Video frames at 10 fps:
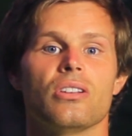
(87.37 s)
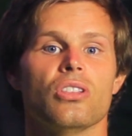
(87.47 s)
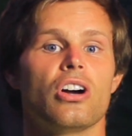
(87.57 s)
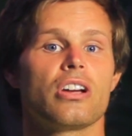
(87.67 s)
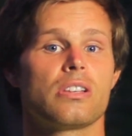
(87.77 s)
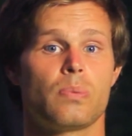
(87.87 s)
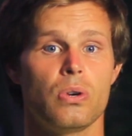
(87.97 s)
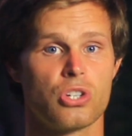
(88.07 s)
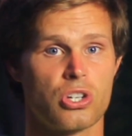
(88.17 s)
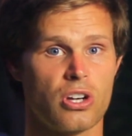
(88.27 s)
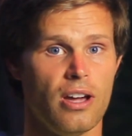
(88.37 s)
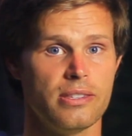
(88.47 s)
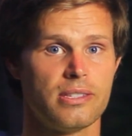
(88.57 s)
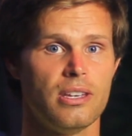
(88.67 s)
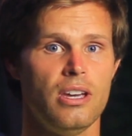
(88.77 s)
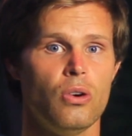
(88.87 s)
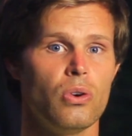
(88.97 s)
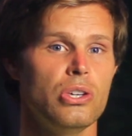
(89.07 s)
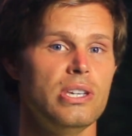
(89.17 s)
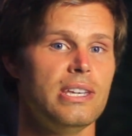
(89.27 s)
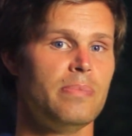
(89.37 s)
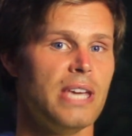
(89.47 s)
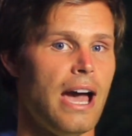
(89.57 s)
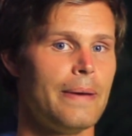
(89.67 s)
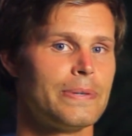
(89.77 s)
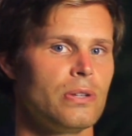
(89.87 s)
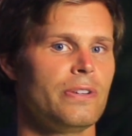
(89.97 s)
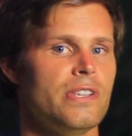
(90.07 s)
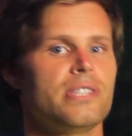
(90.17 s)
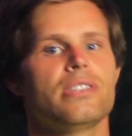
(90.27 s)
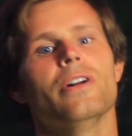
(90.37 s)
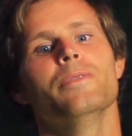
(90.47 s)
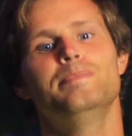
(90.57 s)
long exposure shots where you need to be absolutely still.